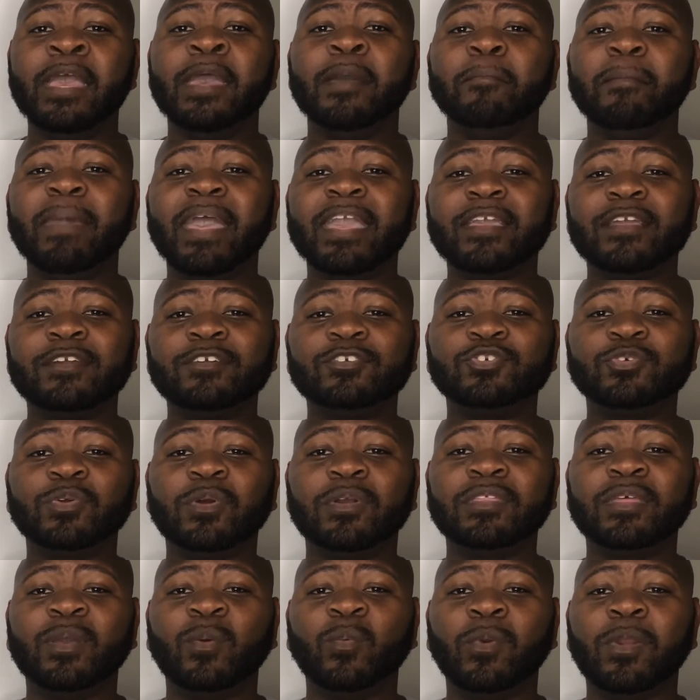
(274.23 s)
Making sure
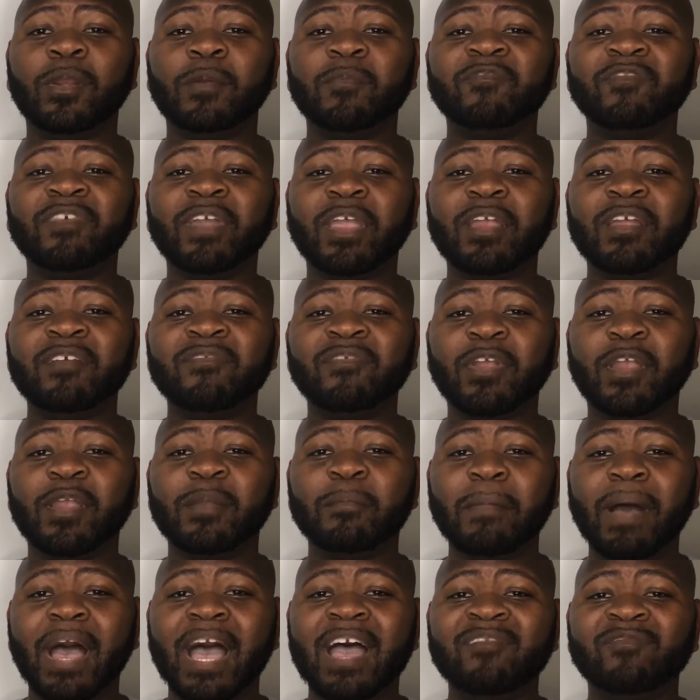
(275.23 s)
that we're very, very
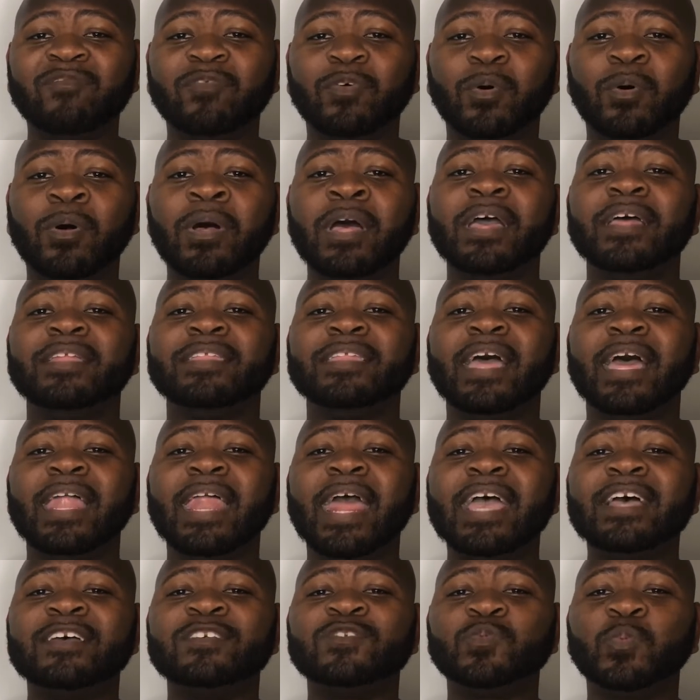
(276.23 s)
mindful that
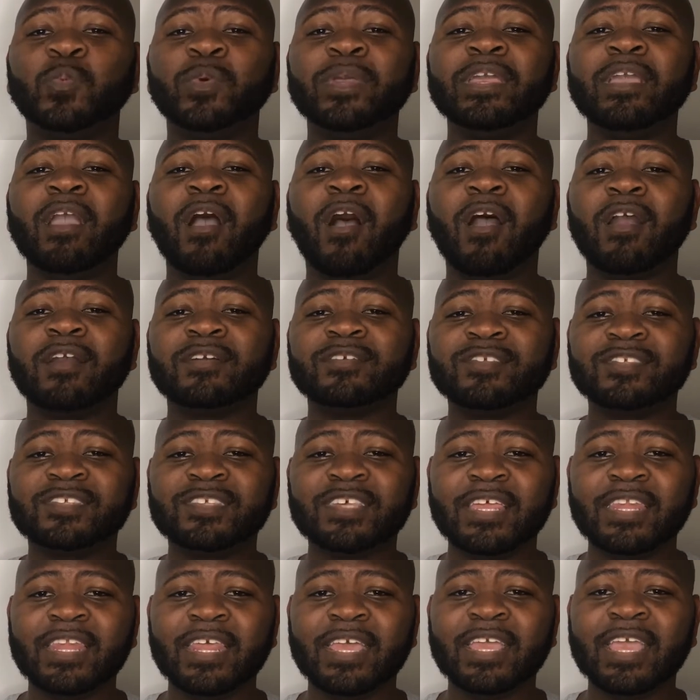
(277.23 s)
as we are
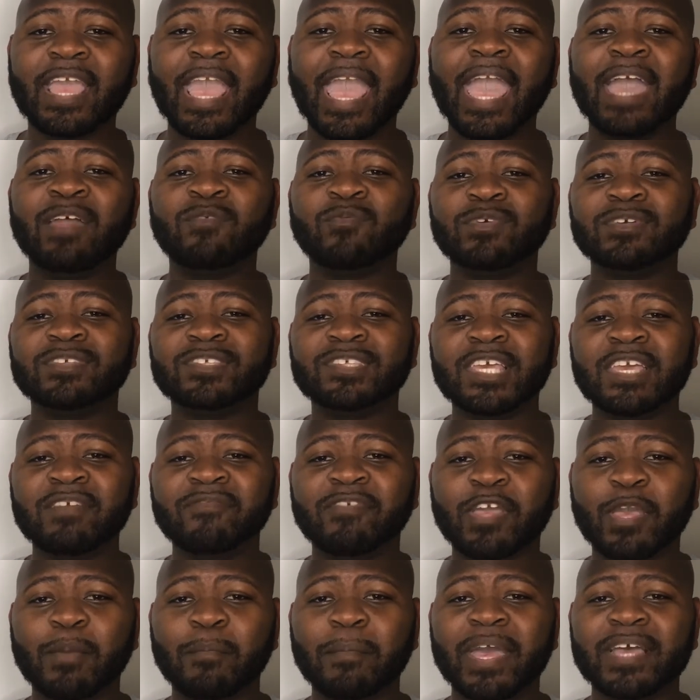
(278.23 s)
sending and
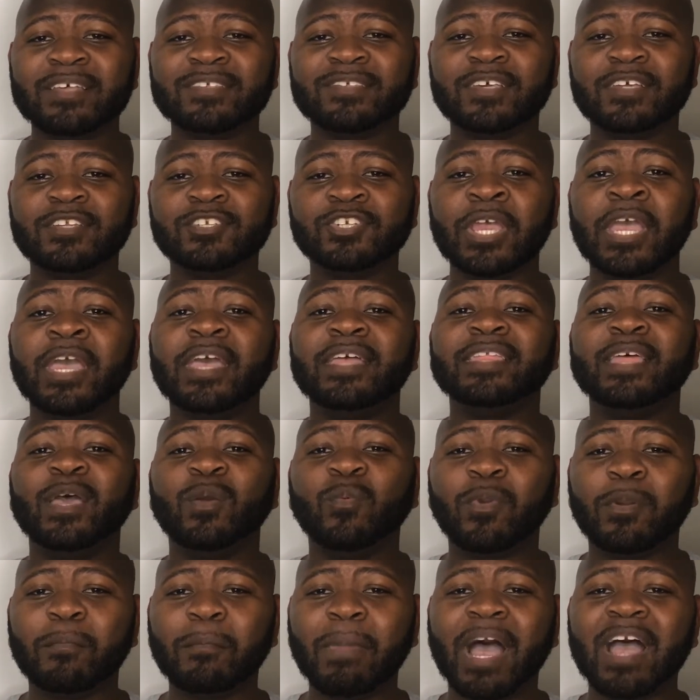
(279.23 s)
receiving a message, that
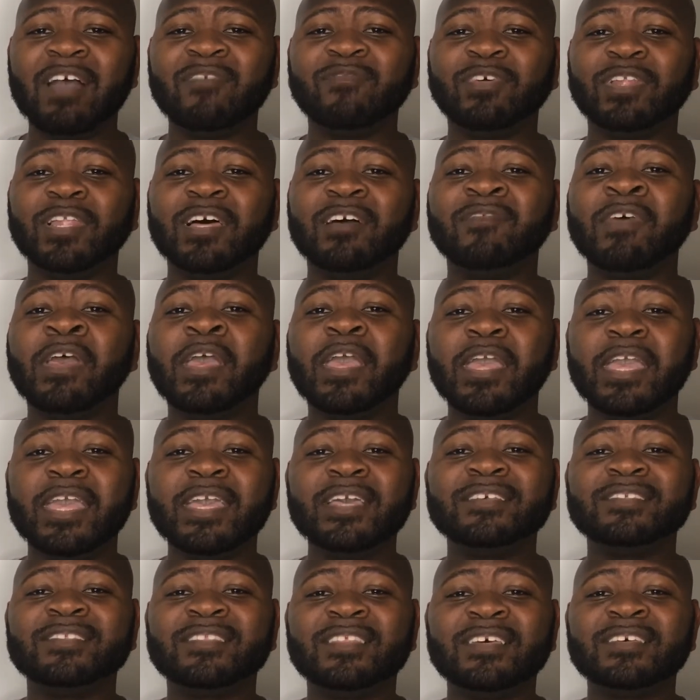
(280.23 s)
we're mindful of,
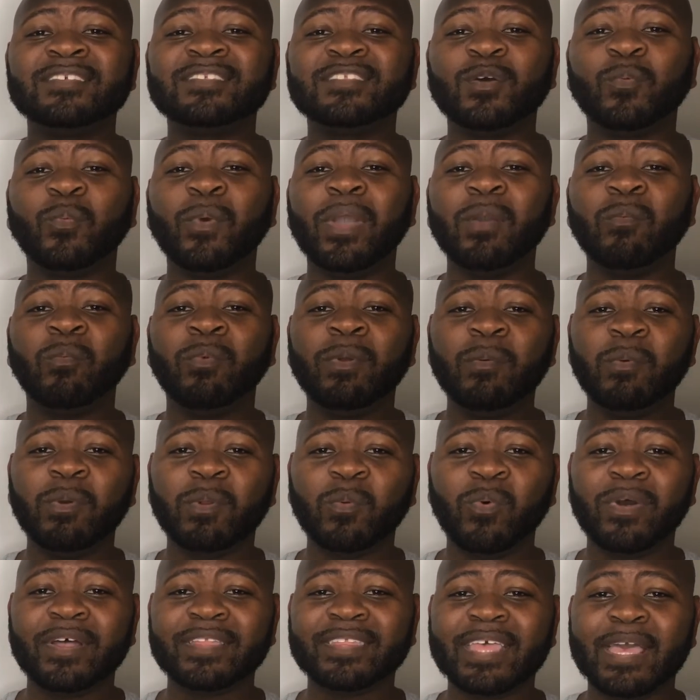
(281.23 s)
is this the way we would
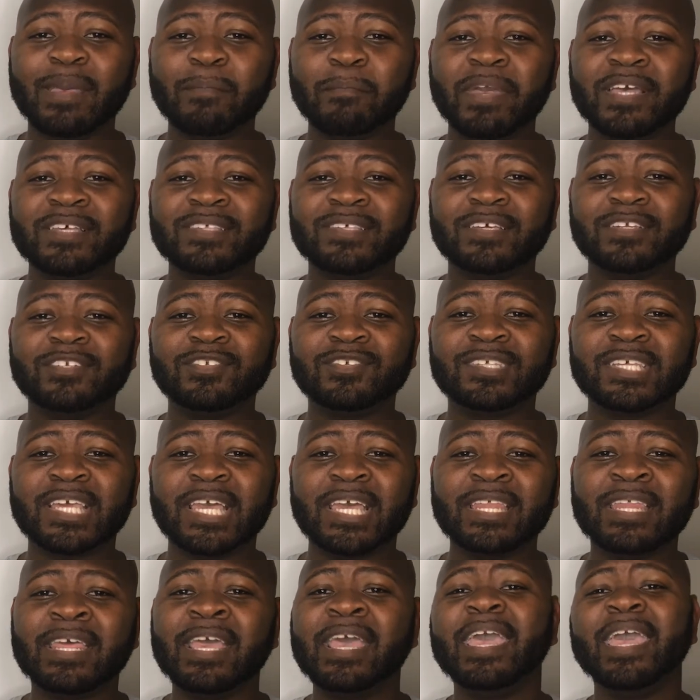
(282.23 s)
want that message
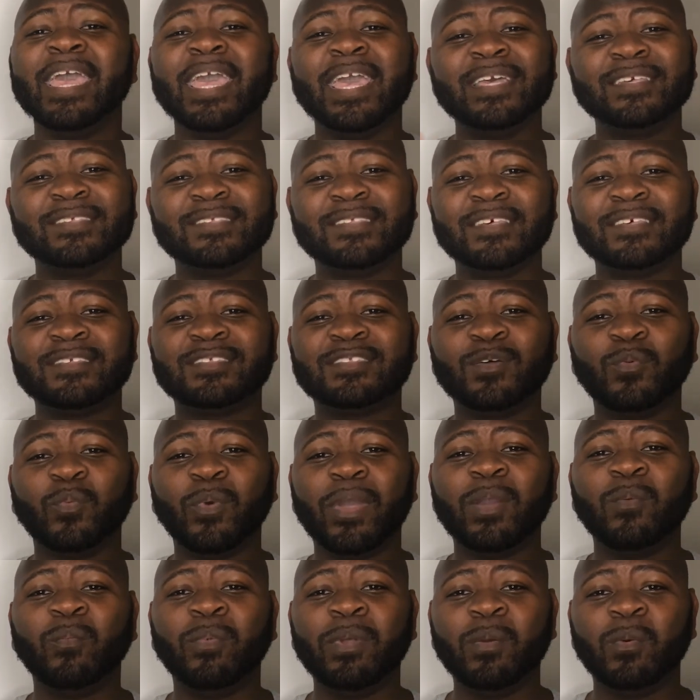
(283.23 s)
sent? Is this the
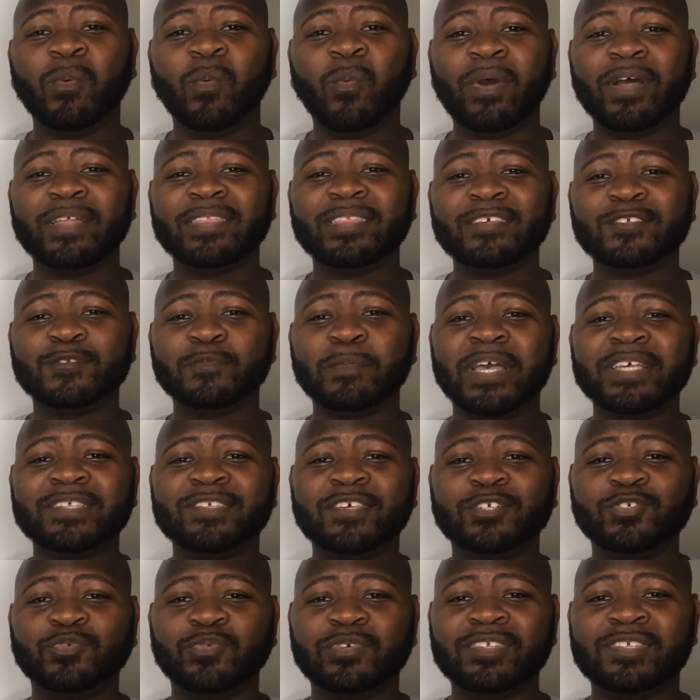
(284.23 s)
way we would want this
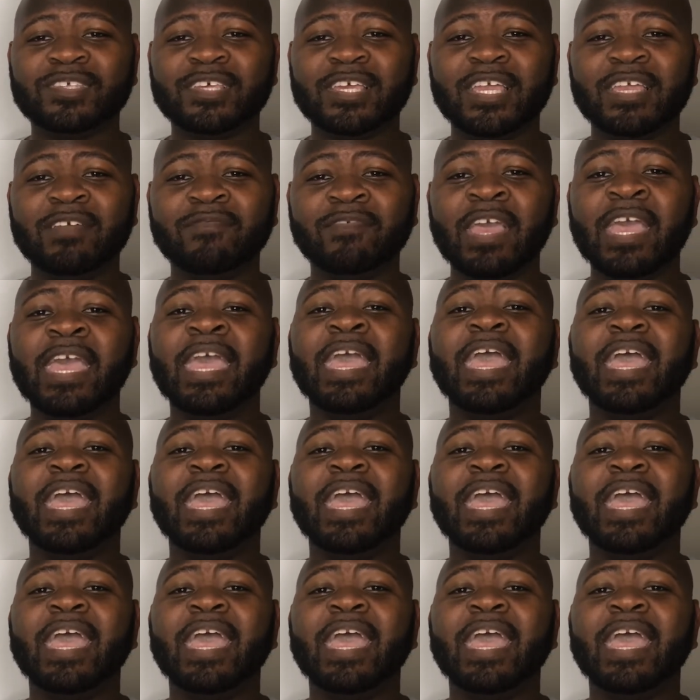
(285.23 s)
message received?